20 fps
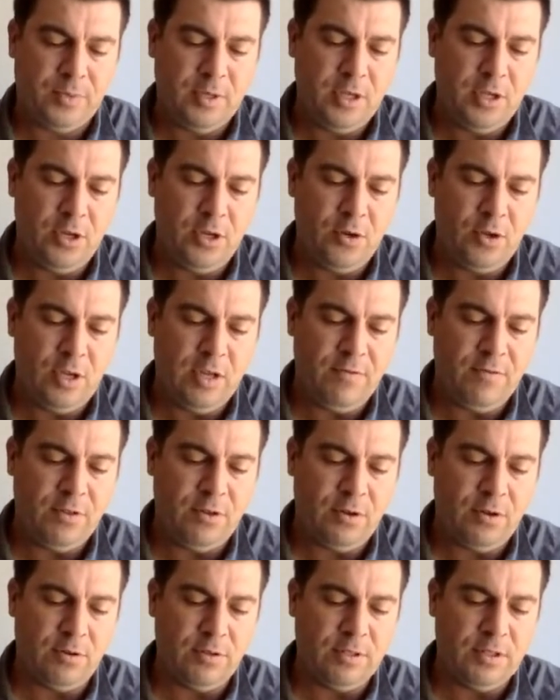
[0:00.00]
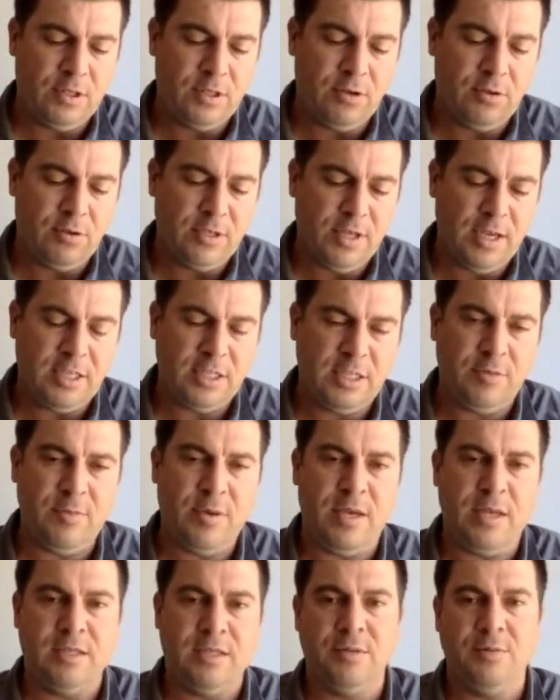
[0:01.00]
you know, even the Old
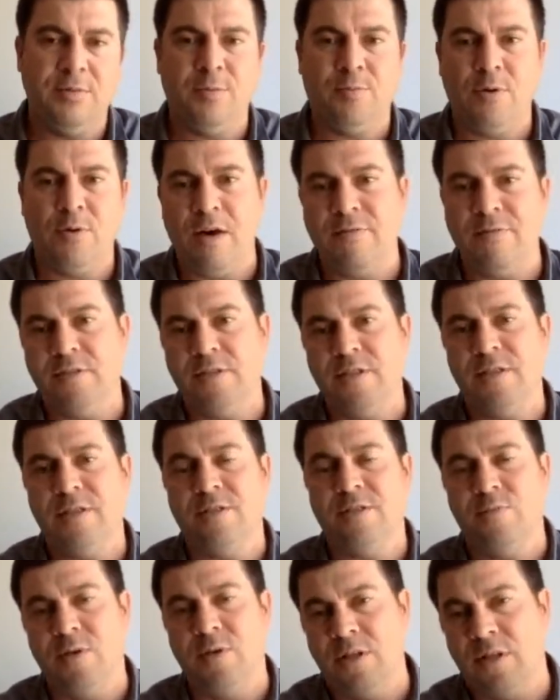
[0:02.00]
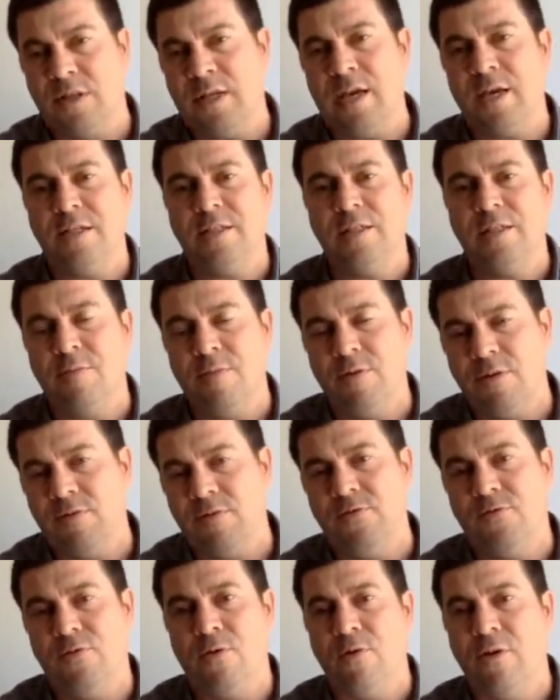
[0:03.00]
Testament and some of the prophecies, we look at some of the
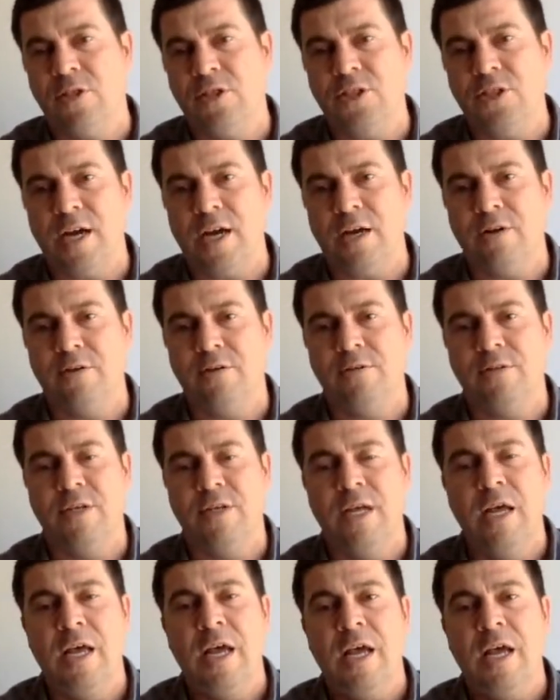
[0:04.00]
foreshadows,